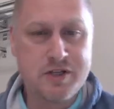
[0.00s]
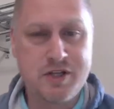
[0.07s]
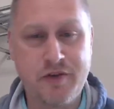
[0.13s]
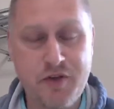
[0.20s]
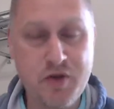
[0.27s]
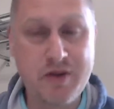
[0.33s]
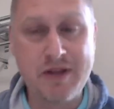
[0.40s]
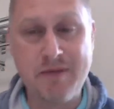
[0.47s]
if
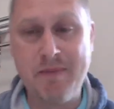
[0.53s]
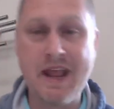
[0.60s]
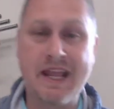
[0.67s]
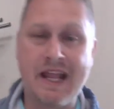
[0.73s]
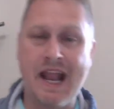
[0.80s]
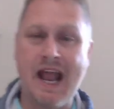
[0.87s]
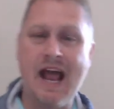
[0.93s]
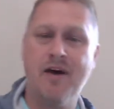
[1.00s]
you can make
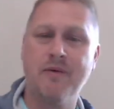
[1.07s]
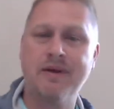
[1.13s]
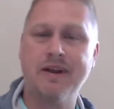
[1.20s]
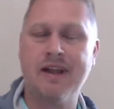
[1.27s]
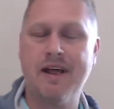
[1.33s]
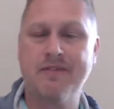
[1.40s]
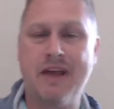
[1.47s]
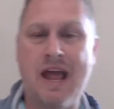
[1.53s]
it out, we'd
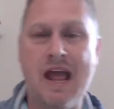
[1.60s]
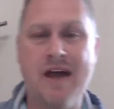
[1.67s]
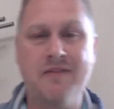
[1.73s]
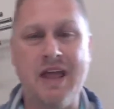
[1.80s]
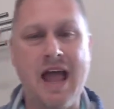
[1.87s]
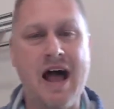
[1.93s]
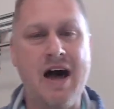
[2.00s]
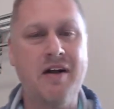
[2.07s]
love to have
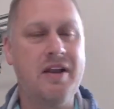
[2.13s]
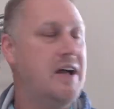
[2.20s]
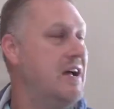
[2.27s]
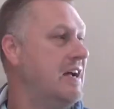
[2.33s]
you out.